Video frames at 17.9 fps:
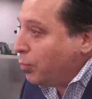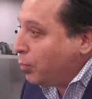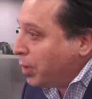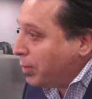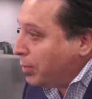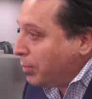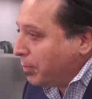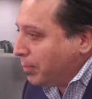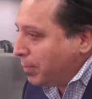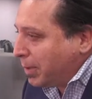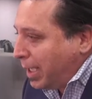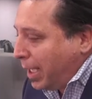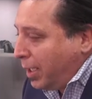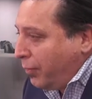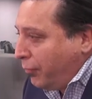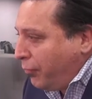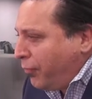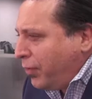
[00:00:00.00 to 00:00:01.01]
And we
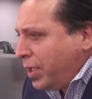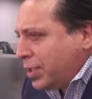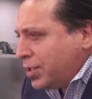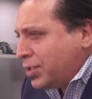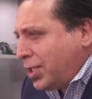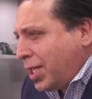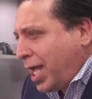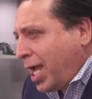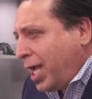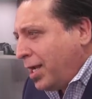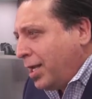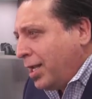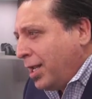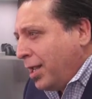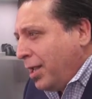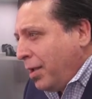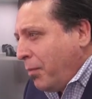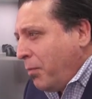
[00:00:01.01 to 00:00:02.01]
kind of finished that
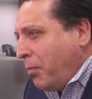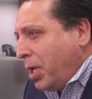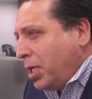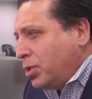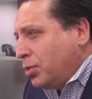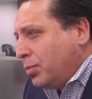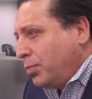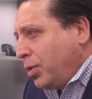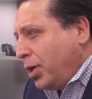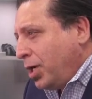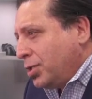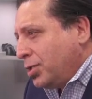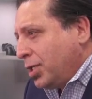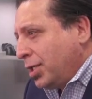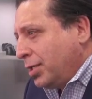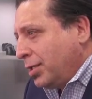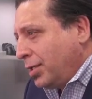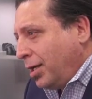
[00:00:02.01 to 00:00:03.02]
major
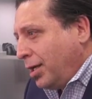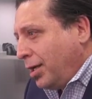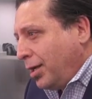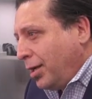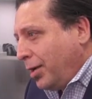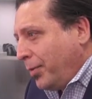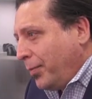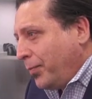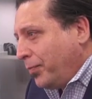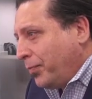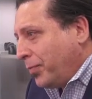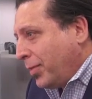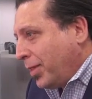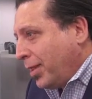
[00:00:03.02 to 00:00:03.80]
project um,